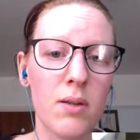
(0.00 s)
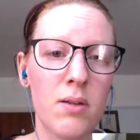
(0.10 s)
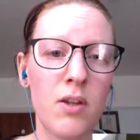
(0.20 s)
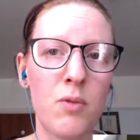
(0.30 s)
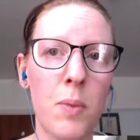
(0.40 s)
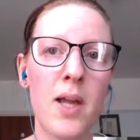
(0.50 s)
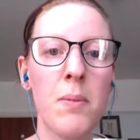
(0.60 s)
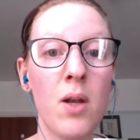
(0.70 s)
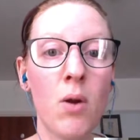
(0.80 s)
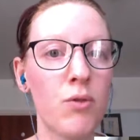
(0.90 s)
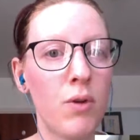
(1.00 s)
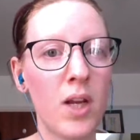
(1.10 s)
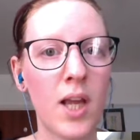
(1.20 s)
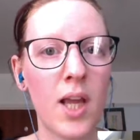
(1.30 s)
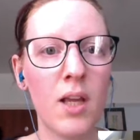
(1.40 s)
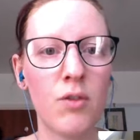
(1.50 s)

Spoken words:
despite me not drinking.